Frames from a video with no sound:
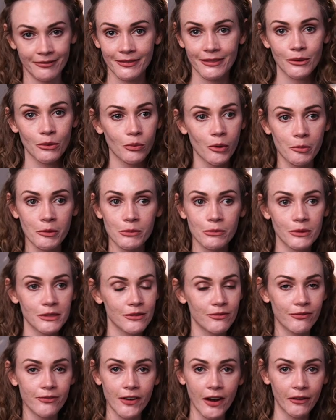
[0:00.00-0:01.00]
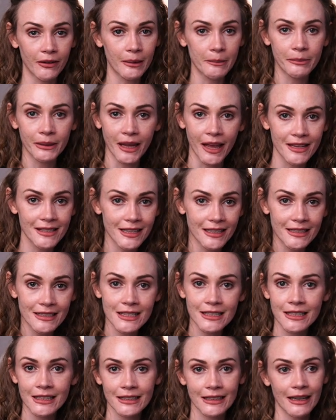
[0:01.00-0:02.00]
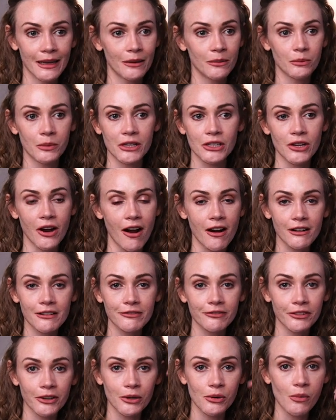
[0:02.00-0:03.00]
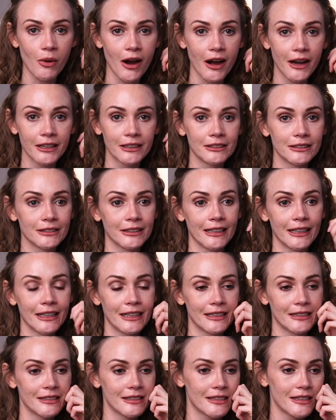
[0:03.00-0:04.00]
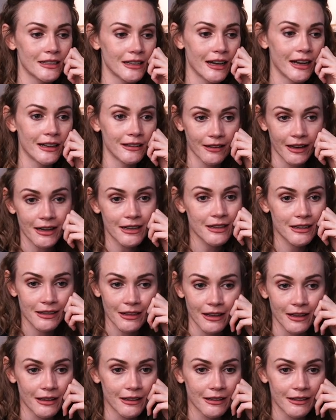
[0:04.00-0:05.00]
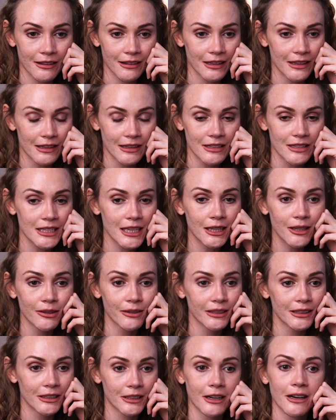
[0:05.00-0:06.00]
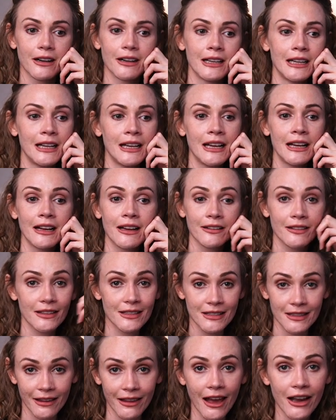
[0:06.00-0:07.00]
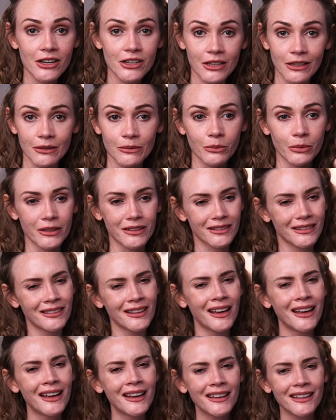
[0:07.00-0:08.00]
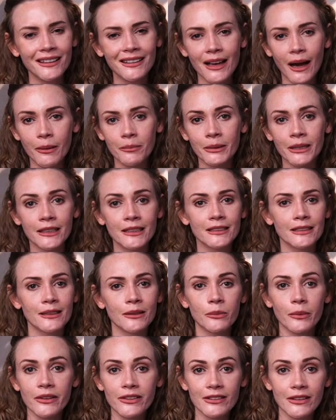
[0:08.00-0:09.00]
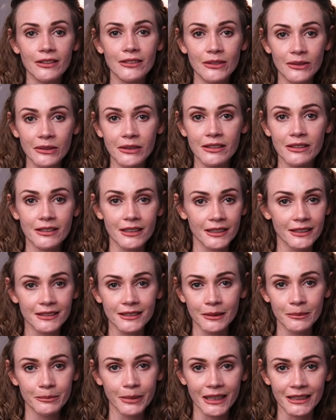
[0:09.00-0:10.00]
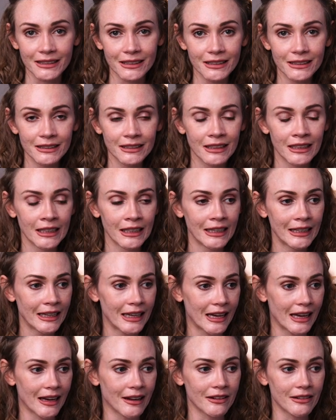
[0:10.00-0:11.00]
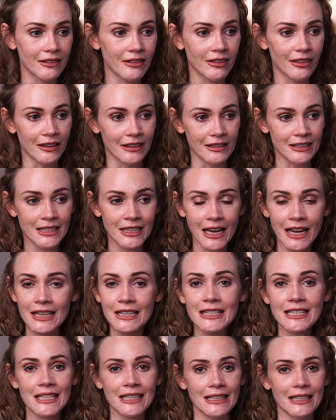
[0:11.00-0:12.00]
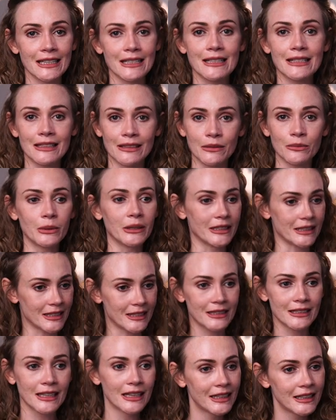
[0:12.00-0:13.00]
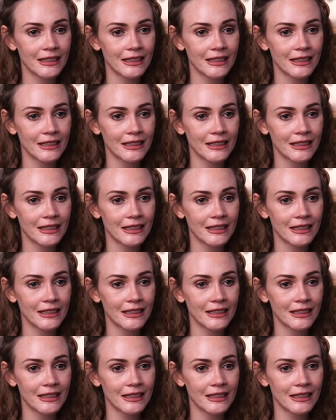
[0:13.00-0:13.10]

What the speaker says: The woman was very pleasant, and we talked for a while, and I liked the interior. The selection was yummy. It wasn't as good as Canton Bailly, and the tastiness was